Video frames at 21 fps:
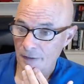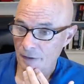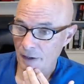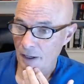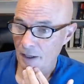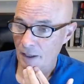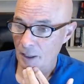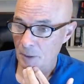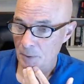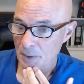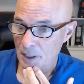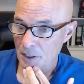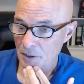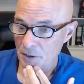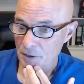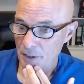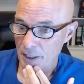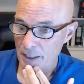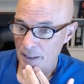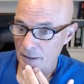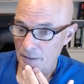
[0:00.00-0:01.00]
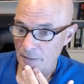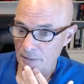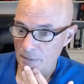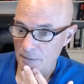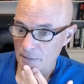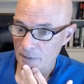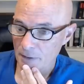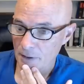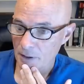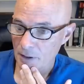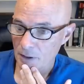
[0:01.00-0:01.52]
Fired up, sounds great.
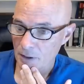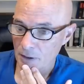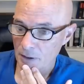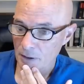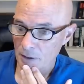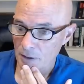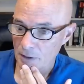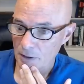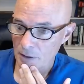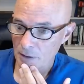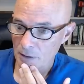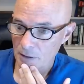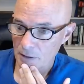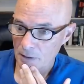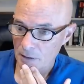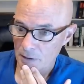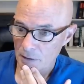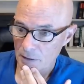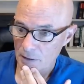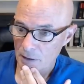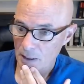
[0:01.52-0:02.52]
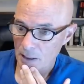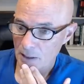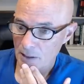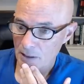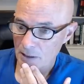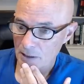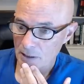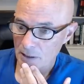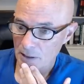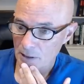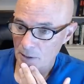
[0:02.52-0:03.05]
Found a good gas
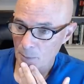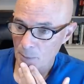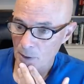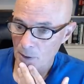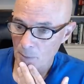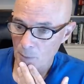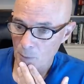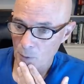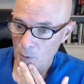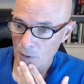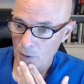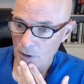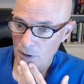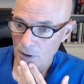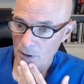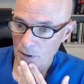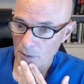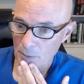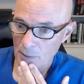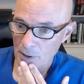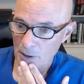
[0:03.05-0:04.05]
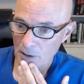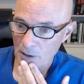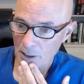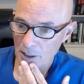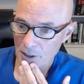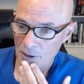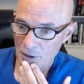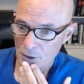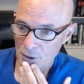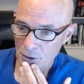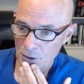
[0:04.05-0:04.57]
leak at the pump where the metal
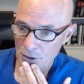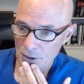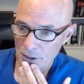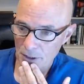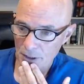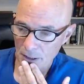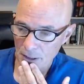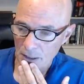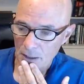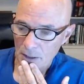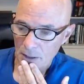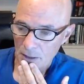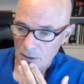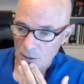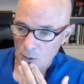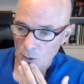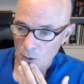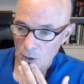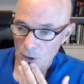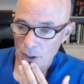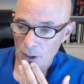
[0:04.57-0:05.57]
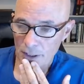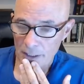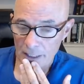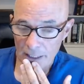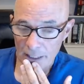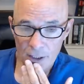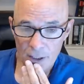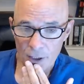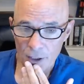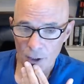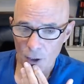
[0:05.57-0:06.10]
line screws in. Well, good. Yeah,
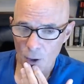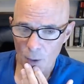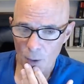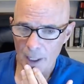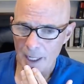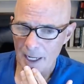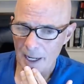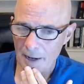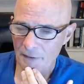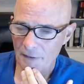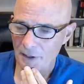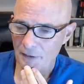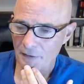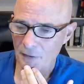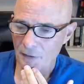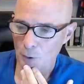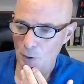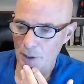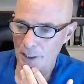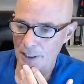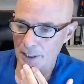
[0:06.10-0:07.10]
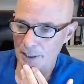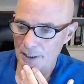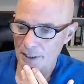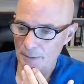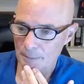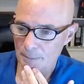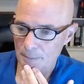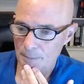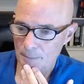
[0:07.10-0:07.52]
you, you don't want to have any fuel leaks.